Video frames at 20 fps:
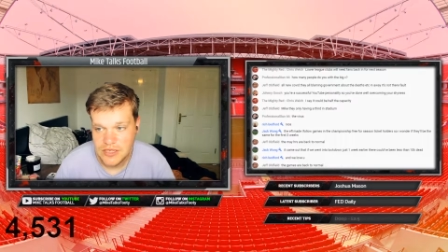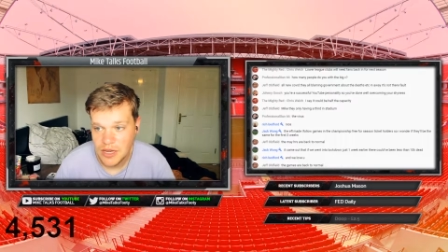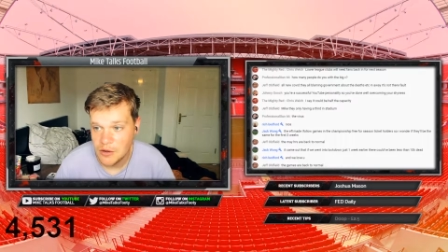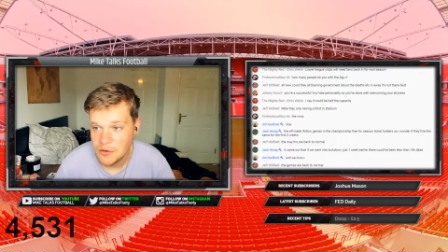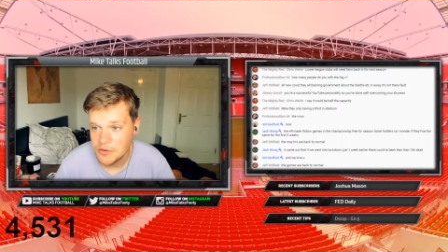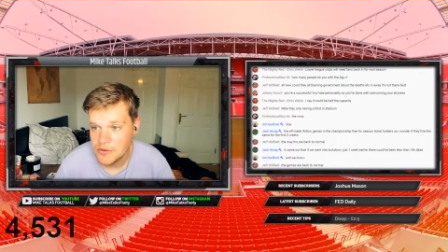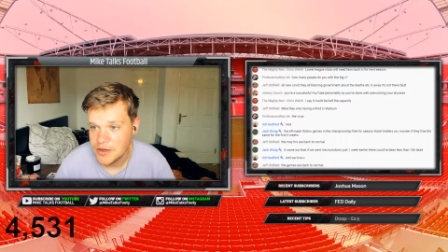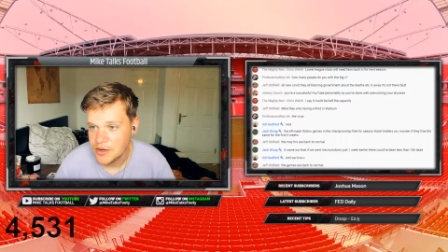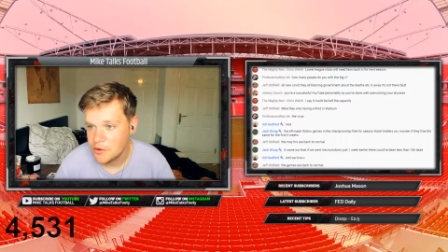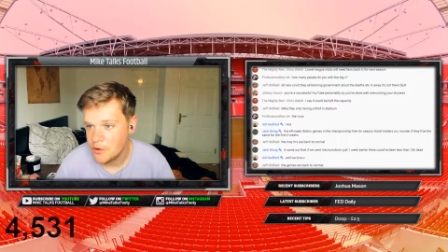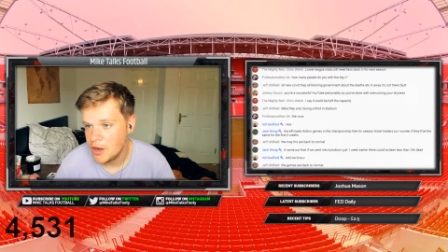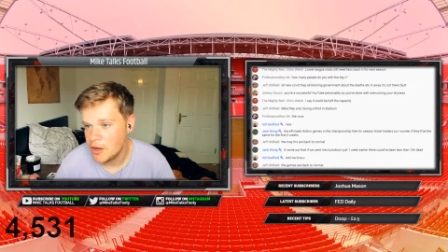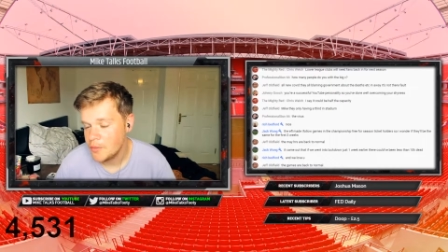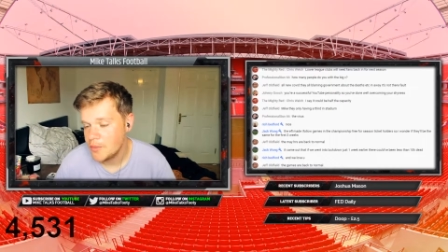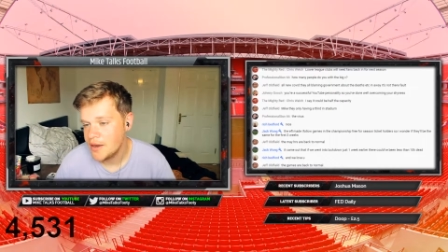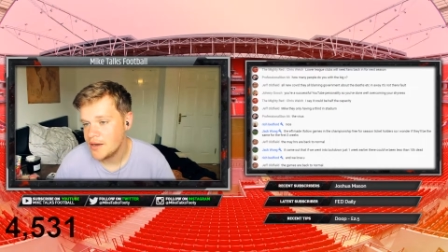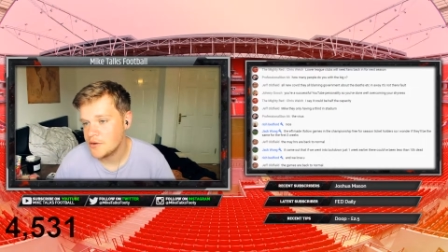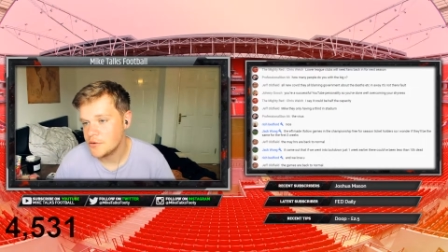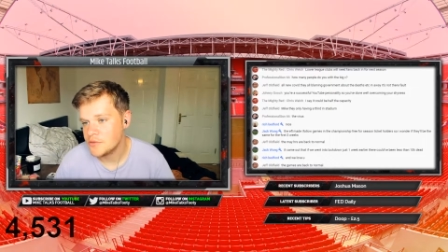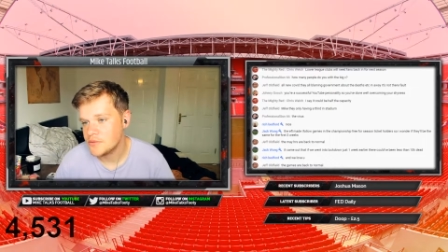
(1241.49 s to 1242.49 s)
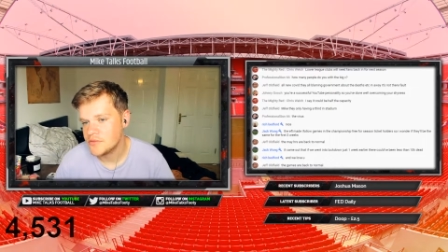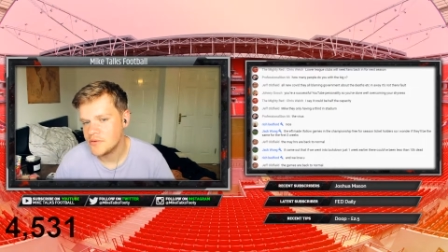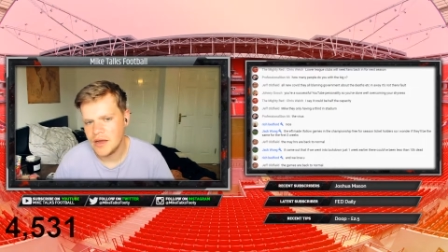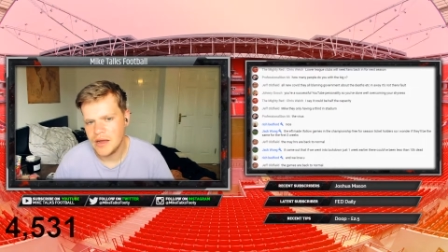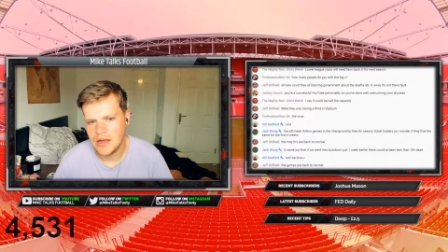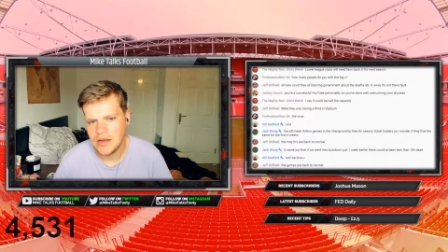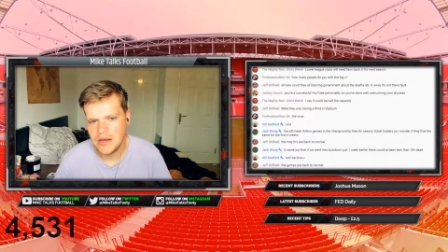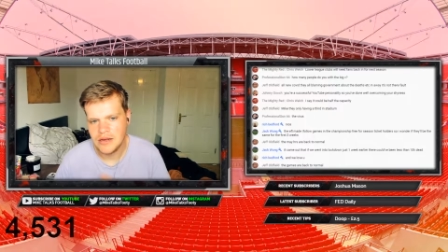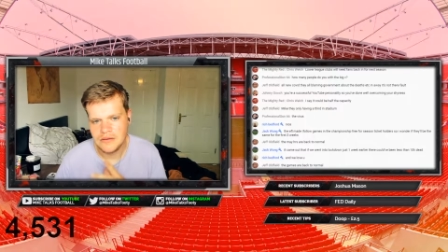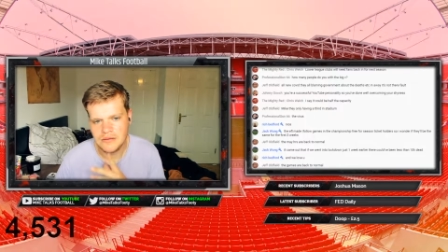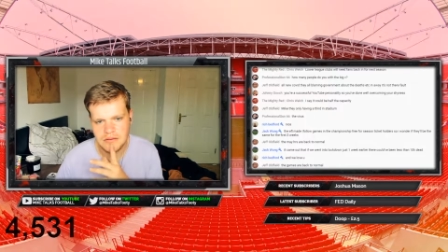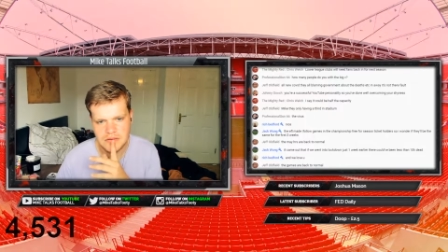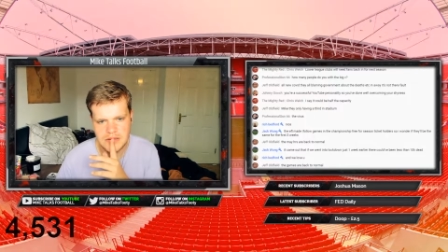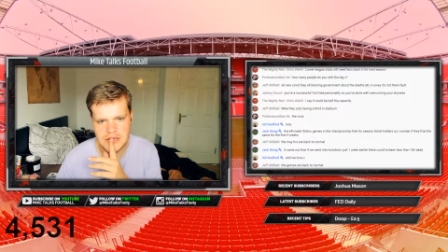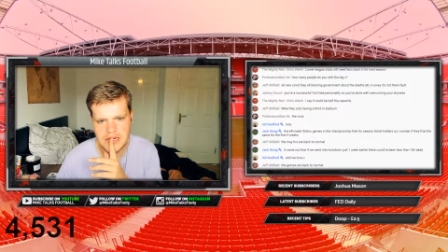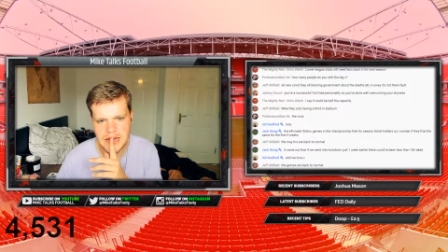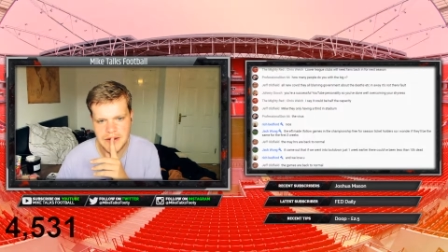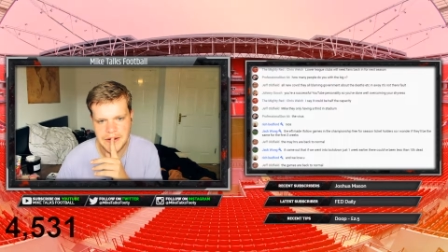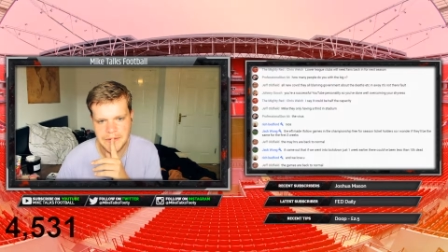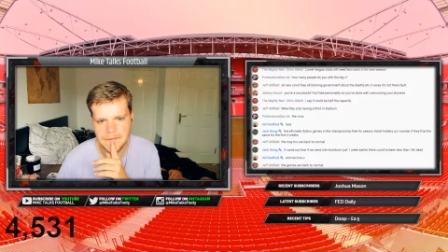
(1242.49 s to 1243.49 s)
dealt with it quite well,
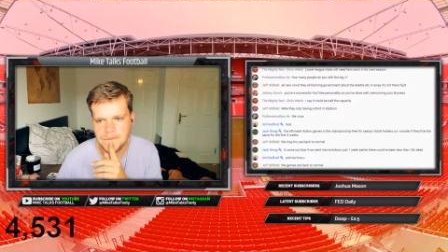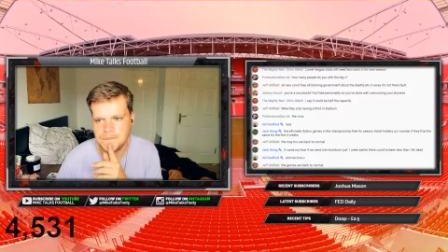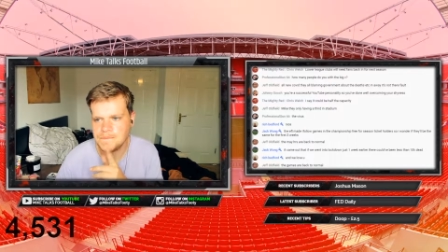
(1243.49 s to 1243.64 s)
Lenny.